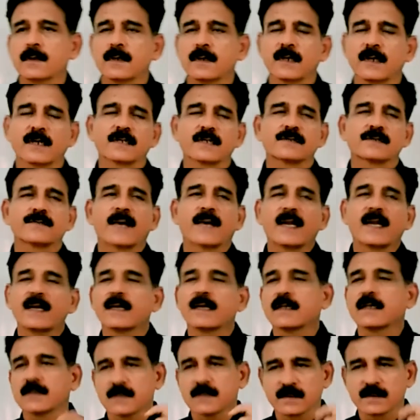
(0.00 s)
It is valid
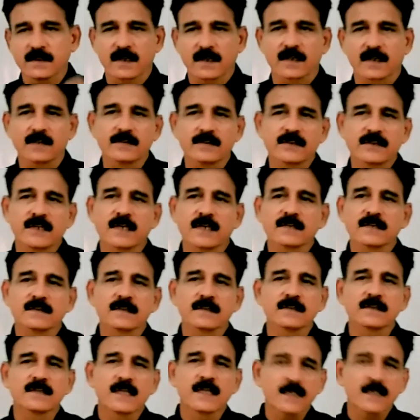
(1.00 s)
under
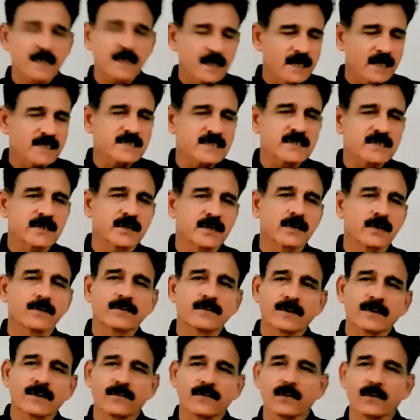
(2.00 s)
circumstances that the density of
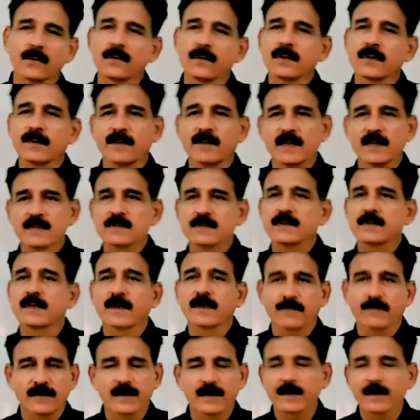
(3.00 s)
the flow remains,
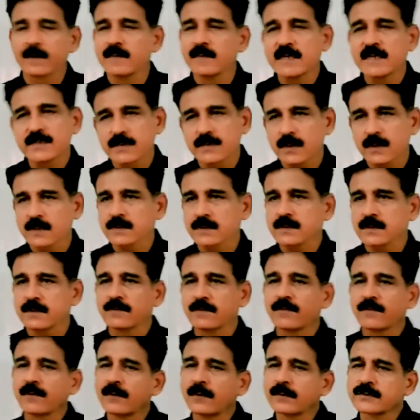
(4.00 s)
liquid remains constant.
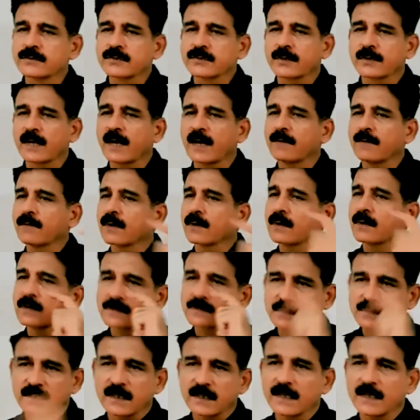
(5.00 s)
Fluid should have a
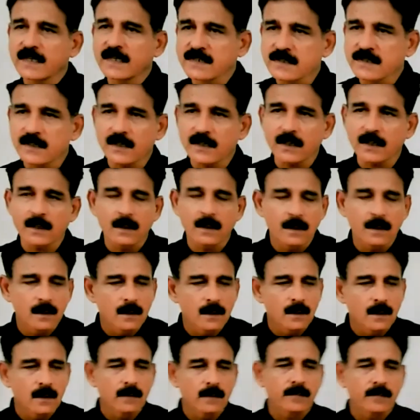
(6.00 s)
constant density,
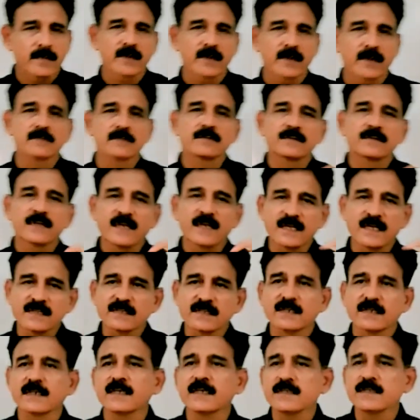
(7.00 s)
because if the
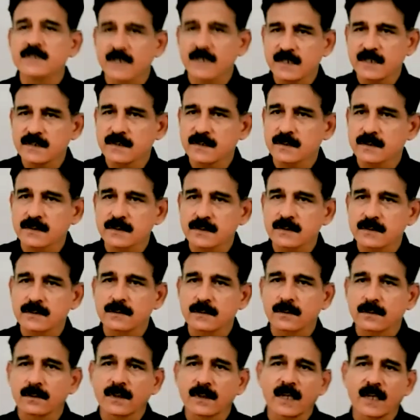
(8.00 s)
density
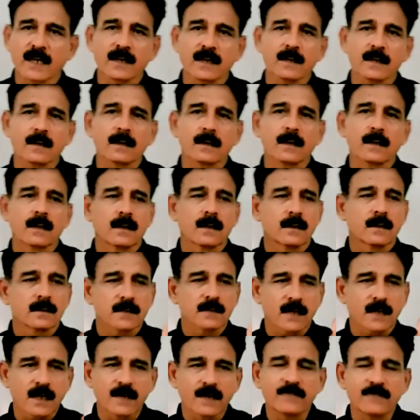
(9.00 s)
changes, then the
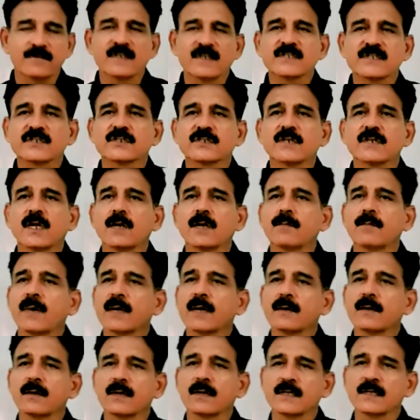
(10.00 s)
conventional
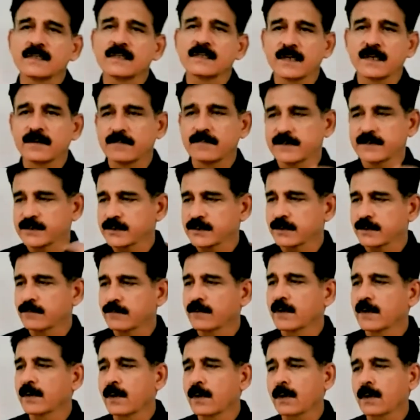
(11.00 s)
Bernoulli's equation
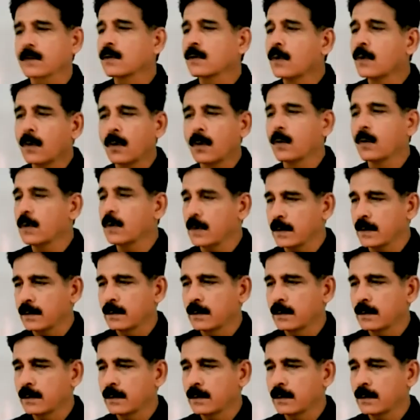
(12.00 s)
will not hold.